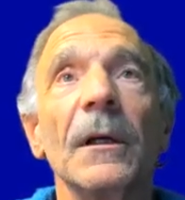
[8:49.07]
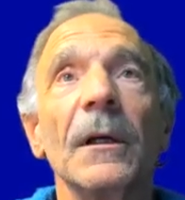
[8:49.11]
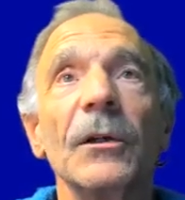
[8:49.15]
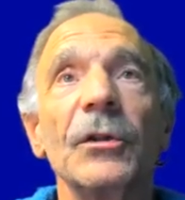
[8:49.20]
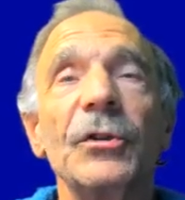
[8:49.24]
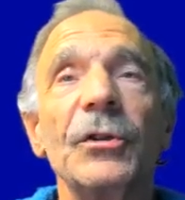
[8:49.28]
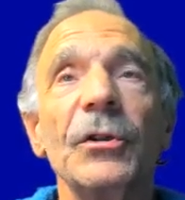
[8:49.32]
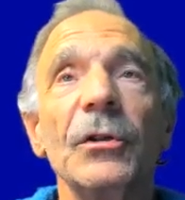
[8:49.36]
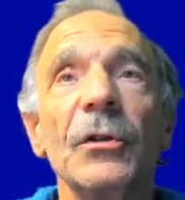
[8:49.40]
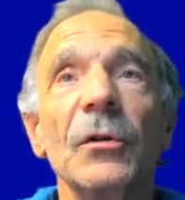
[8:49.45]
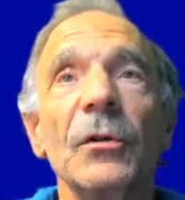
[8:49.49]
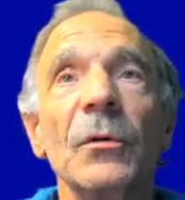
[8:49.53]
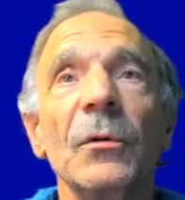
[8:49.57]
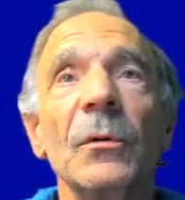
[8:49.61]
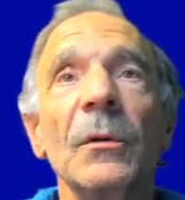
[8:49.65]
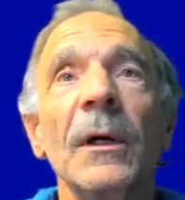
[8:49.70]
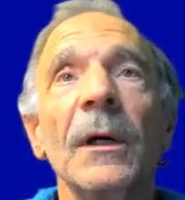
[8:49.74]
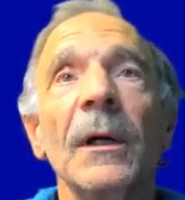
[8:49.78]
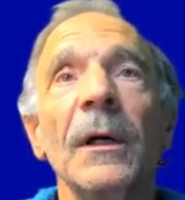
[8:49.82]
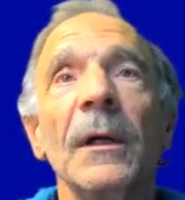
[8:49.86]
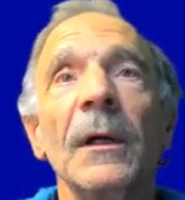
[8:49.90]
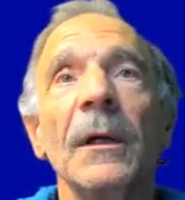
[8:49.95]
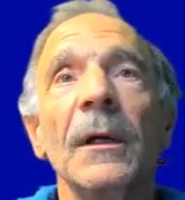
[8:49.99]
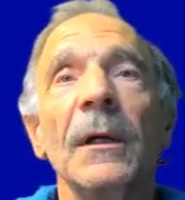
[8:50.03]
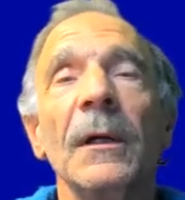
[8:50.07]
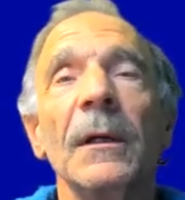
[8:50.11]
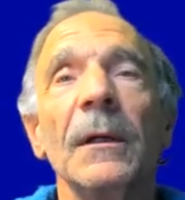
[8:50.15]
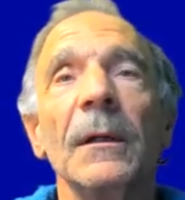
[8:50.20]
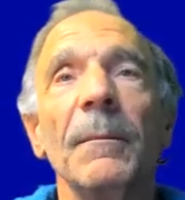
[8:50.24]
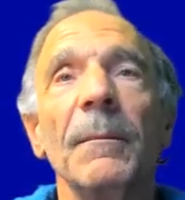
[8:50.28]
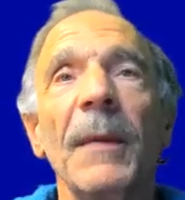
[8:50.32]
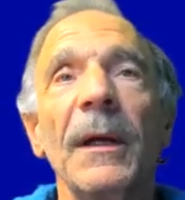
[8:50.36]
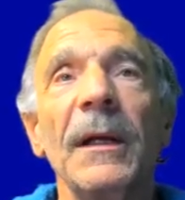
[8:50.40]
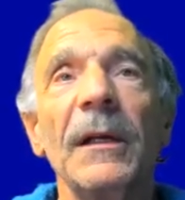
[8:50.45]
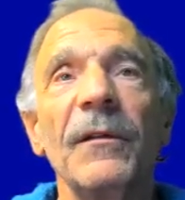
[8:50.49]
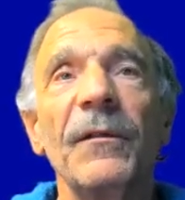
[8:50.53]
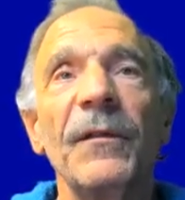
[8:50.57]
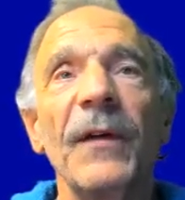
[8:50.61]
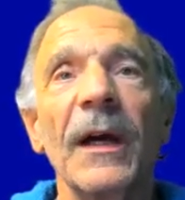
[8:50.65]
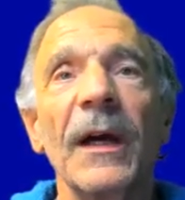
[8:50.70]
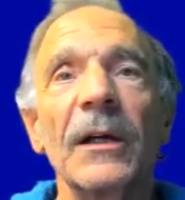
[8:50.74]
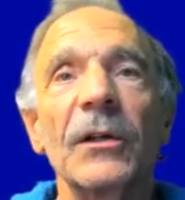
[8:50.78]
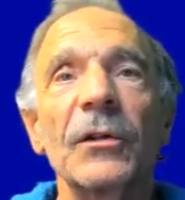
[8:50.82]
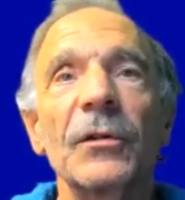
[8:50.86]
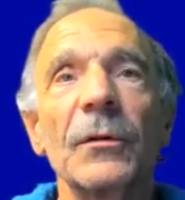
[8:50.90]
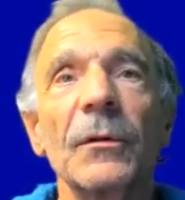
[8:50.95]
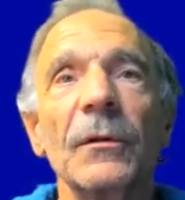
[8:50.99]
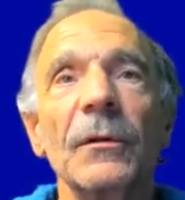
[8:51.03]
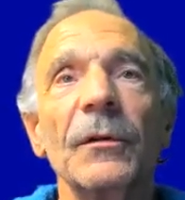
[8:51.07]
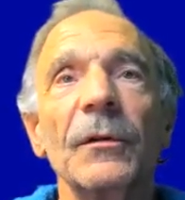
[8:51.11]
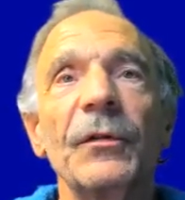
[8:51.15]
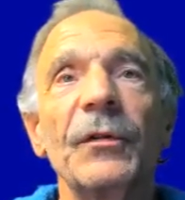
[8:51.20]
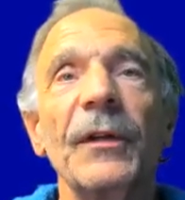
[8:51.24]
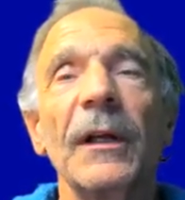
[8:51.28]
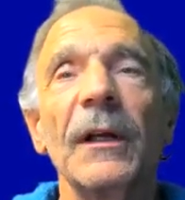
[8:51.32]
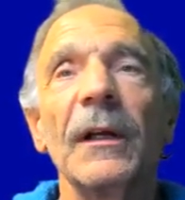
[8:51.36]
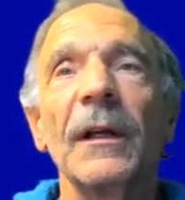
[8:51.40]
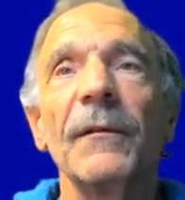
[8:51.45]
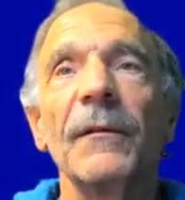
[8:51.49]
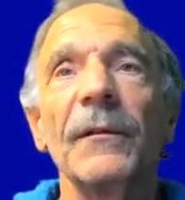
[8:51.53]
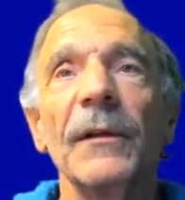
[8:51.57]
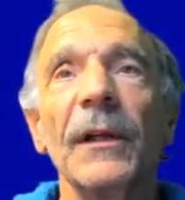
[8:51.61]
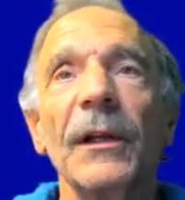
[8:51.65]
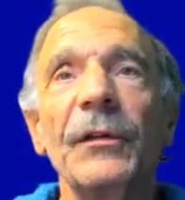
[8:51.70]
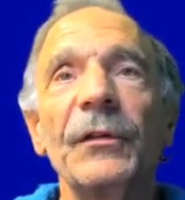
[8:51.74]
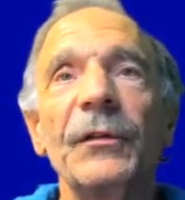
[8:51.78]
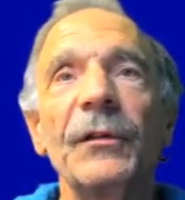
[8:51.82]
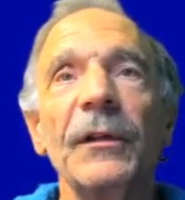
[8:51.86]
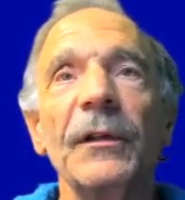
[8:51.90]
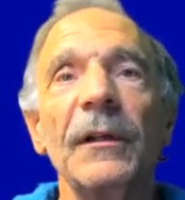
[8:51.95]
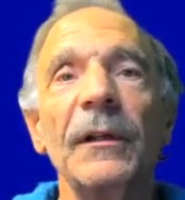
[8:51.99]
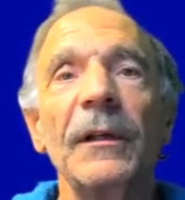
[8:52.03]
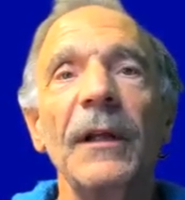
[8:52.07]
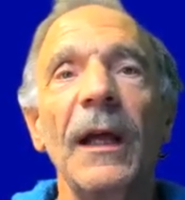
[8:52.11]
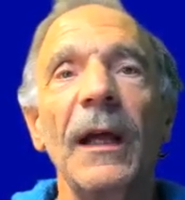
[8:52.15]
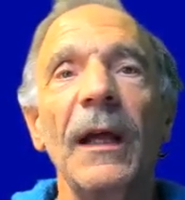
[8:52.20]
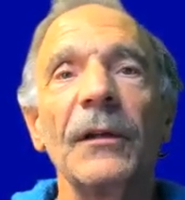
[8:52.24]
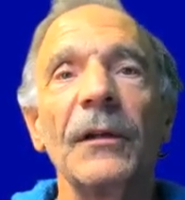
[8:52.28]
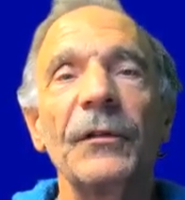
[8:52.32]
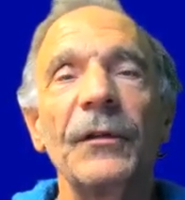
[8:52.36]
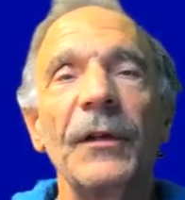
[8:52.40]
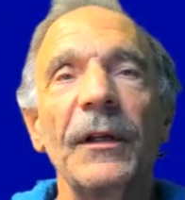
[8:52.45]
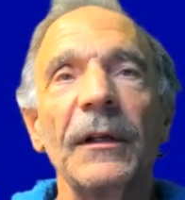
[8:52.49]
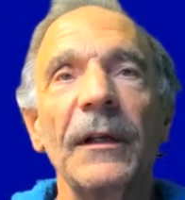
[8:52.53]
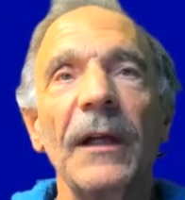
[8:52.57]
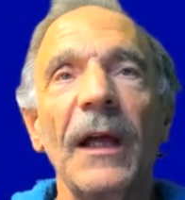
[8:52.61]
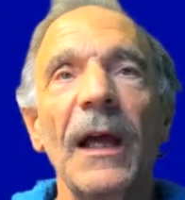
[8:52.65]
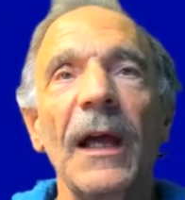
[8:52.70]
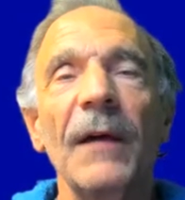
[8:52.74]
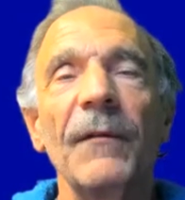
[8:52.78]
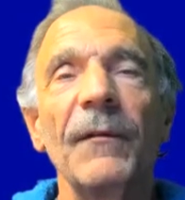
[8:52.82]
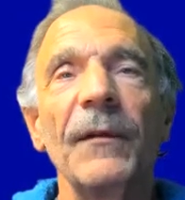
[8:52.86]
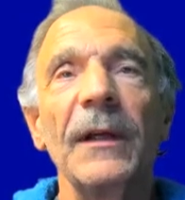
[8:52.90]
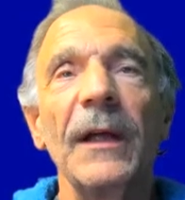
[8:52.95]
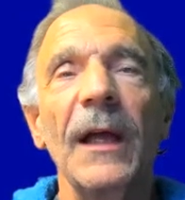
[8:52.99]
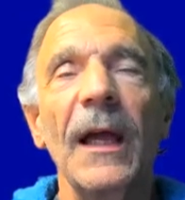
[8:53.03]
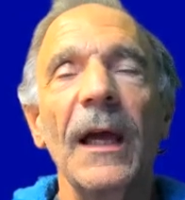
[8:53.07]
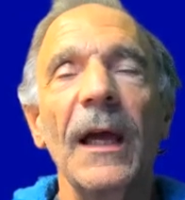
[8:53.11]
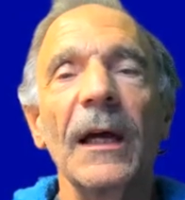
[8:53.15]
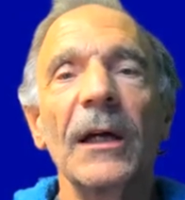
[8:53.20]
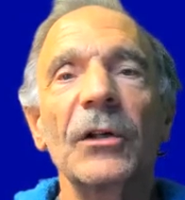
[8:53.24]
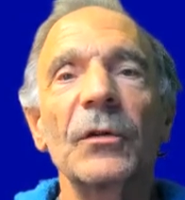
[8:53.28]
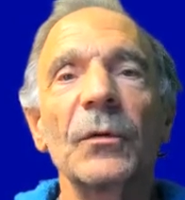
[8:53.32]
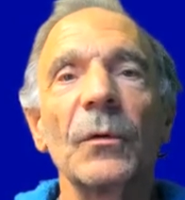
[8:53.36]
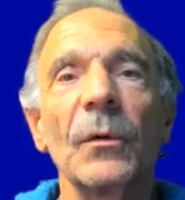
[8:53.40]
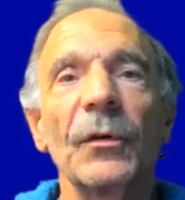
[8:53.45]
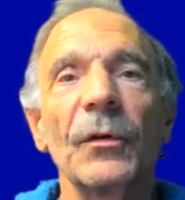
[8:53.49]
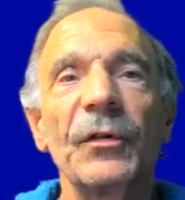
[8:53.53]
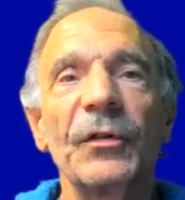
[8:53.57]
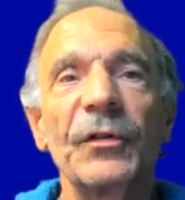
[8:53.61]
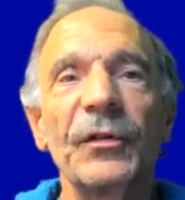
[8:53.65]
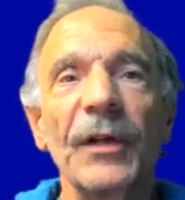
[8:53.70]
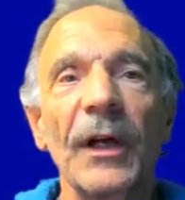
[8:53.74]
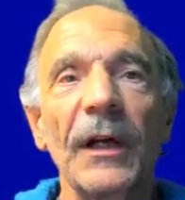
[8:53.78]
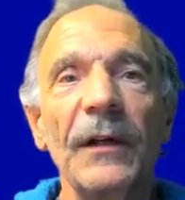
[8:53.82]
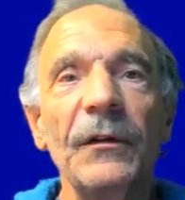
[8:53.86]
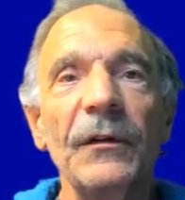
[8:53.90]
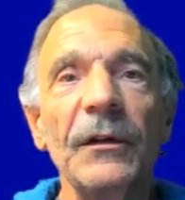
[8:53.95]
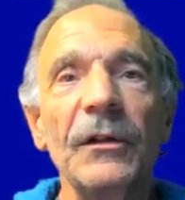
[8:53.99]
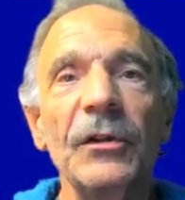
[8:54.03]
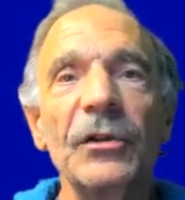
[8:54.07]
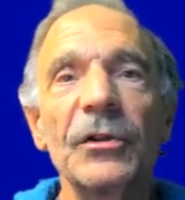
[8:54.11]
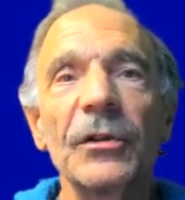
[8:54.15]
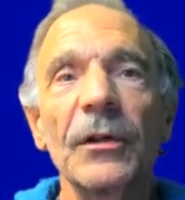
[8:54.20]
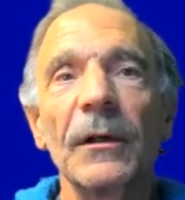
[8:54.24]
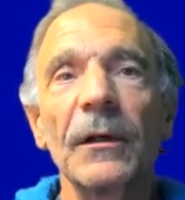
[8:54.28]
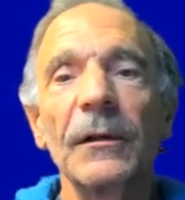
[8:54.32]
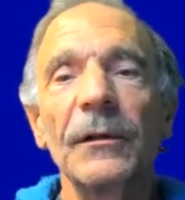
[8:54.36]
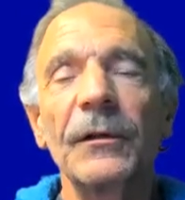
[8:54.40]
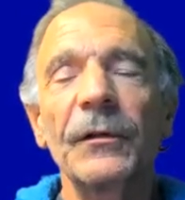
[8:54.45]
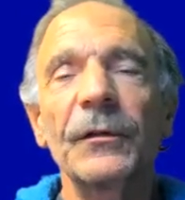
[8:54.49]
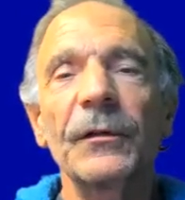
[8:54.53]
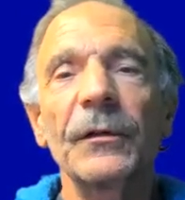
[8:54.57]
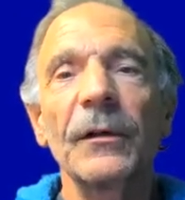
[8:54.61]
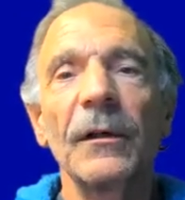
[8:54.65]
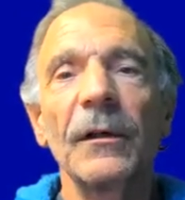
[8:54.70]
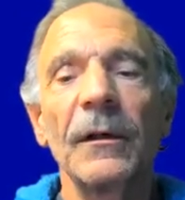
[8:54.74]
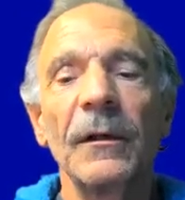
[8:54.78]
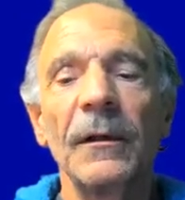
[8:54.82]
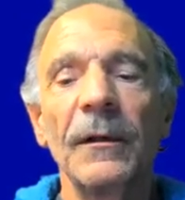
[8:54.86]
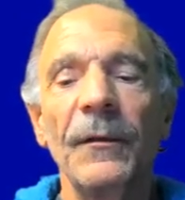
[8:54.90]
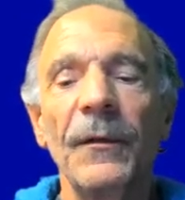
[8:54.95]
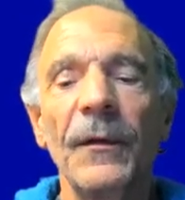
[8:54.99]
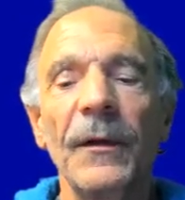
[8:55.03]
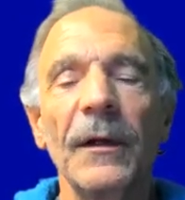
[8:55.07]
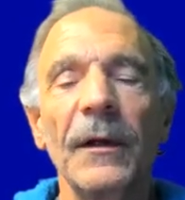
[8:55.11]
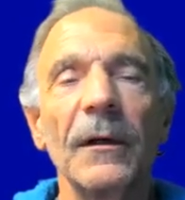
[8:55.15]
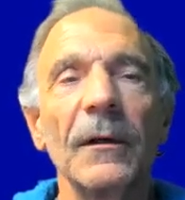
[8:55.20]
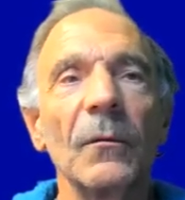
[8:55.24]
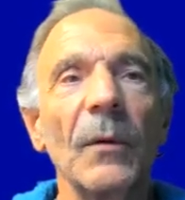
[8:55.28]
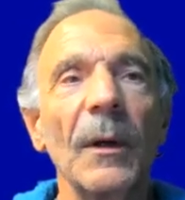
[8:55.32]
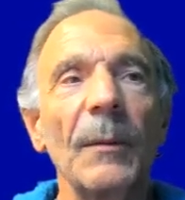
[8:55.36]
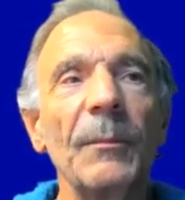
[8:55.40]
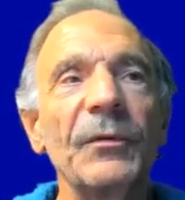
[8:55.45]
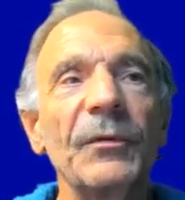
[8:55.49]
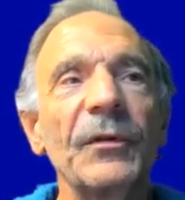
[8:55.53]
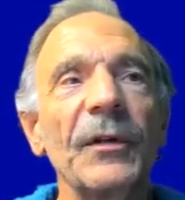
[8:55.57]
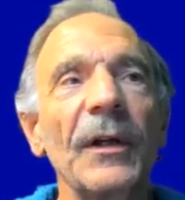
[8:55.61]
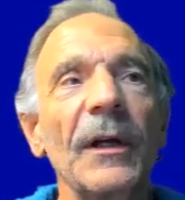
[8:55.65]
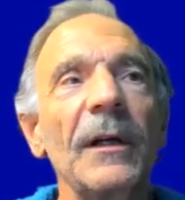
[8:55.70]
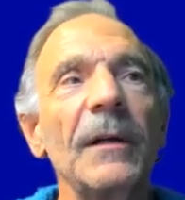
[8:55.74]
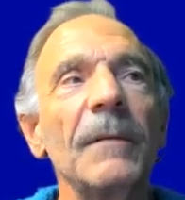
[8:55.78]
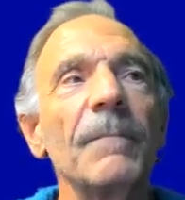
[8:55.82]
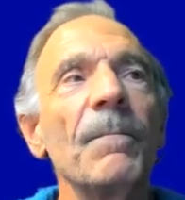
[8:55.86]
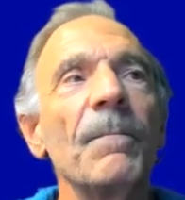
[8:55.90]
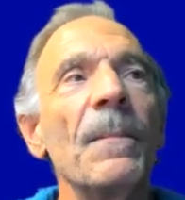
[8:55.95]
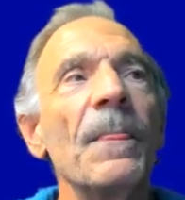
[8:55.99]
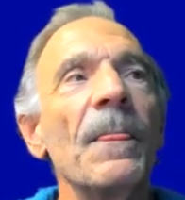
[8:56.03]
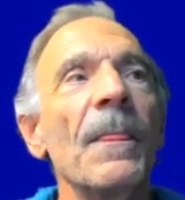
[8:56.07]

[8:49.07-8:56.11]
shoe manufacturers that I've listed as having actual sizing charts on their website.